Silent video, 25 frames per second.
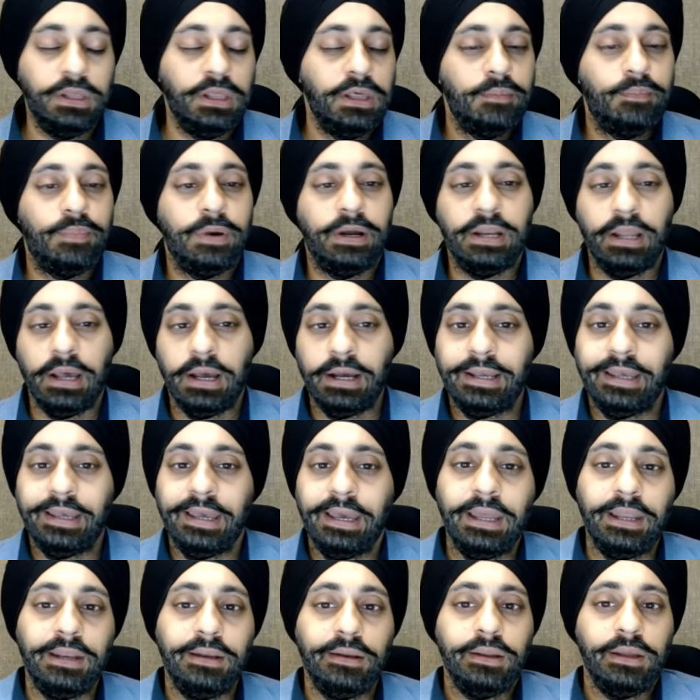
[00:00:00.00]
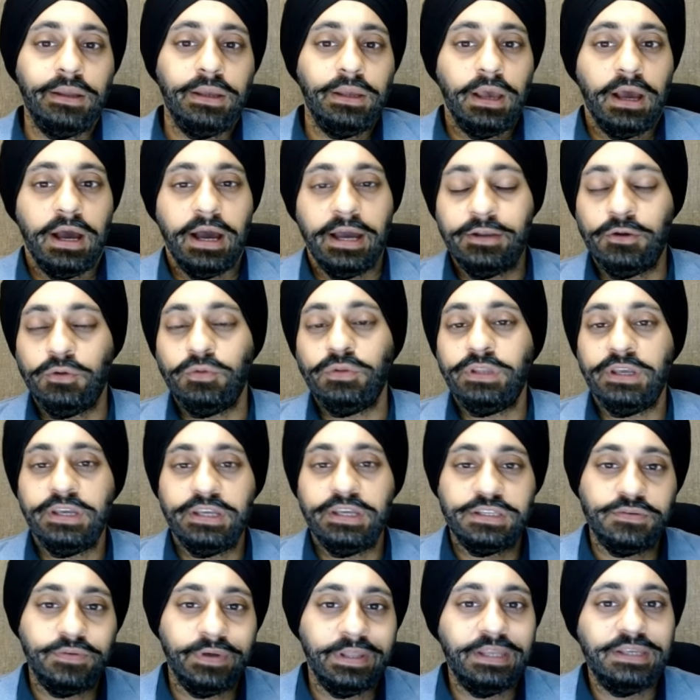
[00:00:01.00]
but again, I don't think
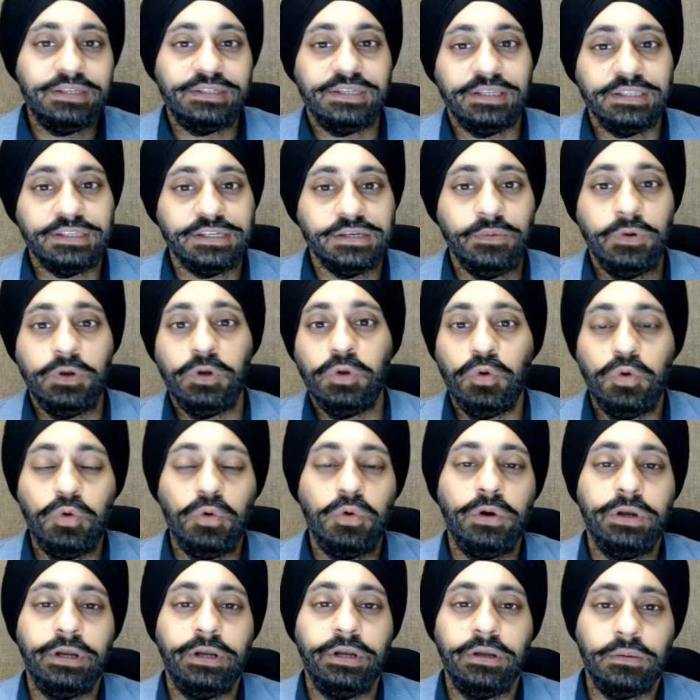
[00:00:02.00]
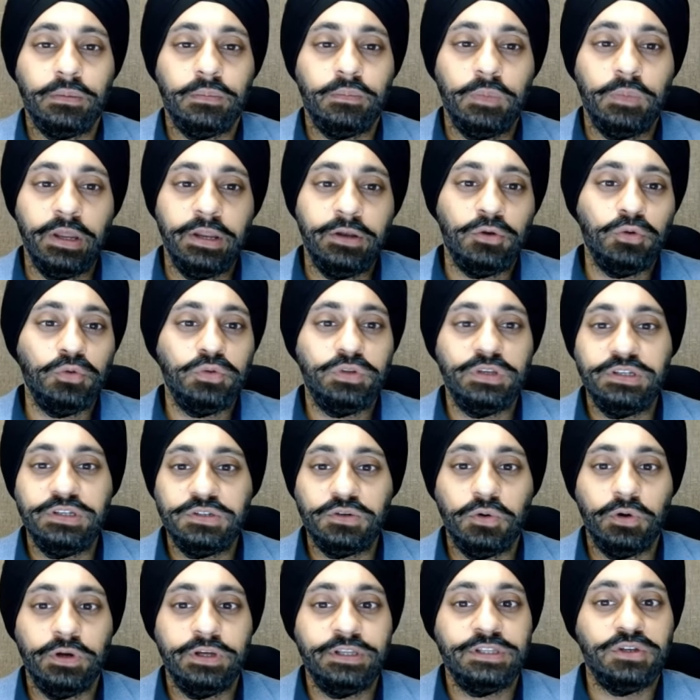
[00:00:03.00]
it's very sensible to go into these
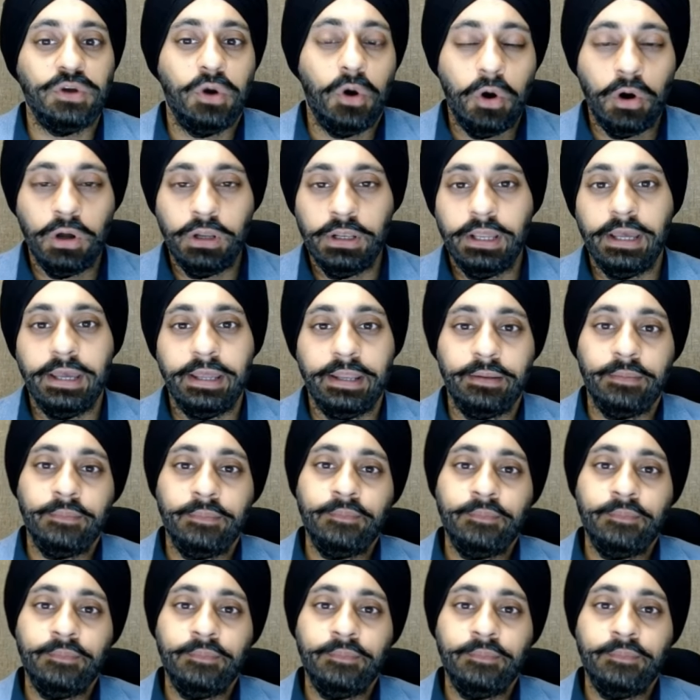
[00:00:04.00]
coins all in.